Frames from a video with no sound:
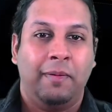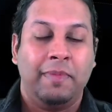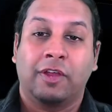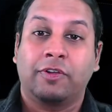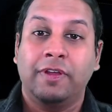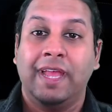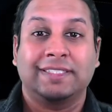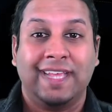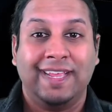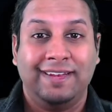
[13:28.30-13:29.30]
It
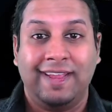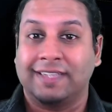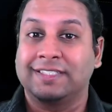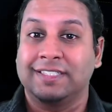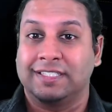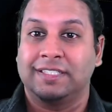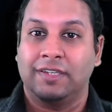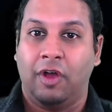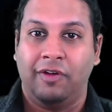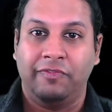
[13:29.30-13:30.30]
creates a nexus
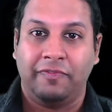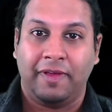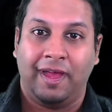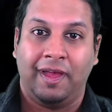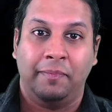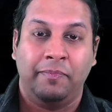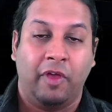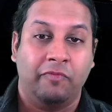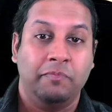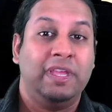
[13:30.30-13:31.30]
of
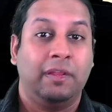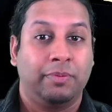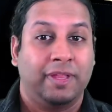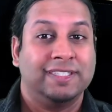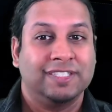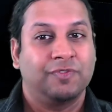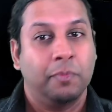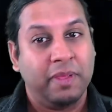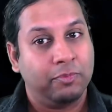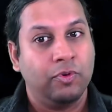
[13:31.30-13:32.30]
meeting places for
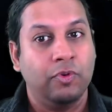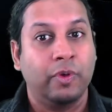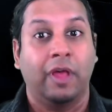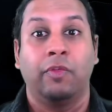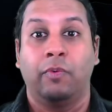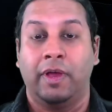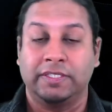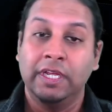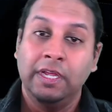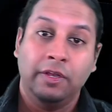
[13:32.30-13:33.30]
people who would otherwise
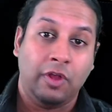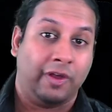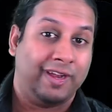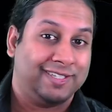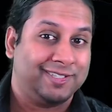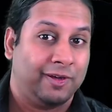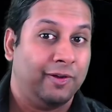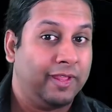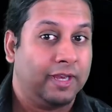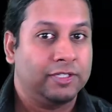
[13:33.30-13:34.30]
not
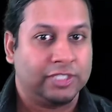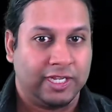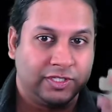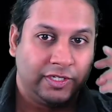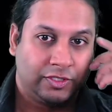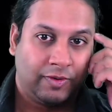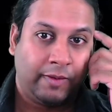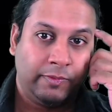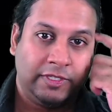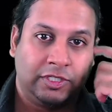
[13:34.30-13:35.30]
necessarily get a chance to interact
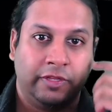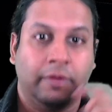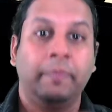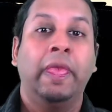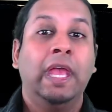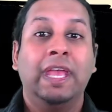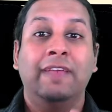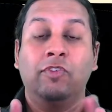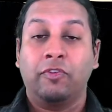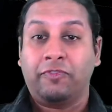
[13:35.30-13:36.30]
with each other.
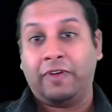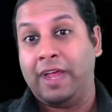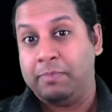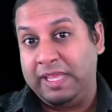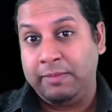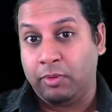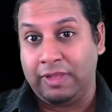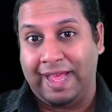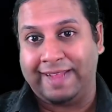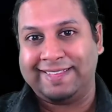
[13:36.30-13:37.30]
If you could find people
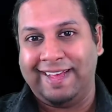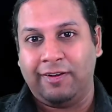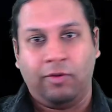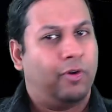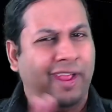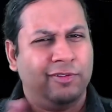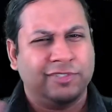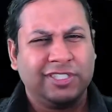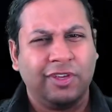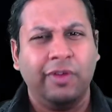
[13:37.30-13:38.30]
like that, or hell,
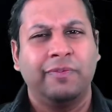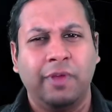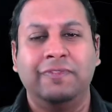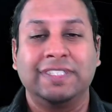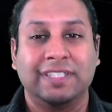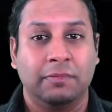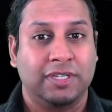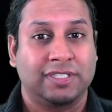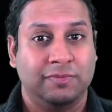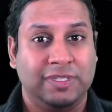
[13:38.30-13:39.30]
just go visit the
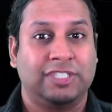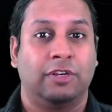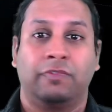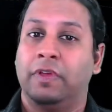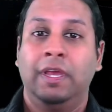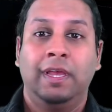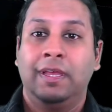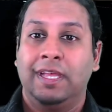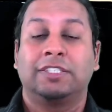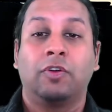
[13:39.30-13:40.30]
Mercs of Mischief,
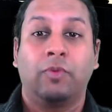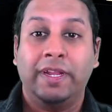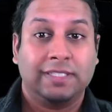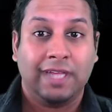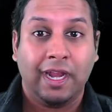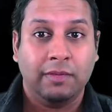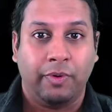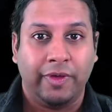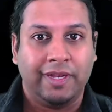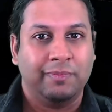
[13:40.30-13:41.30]
it's a great starting
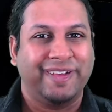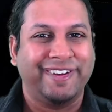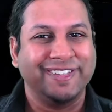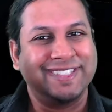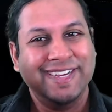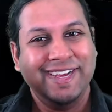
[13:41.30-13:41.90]
point, because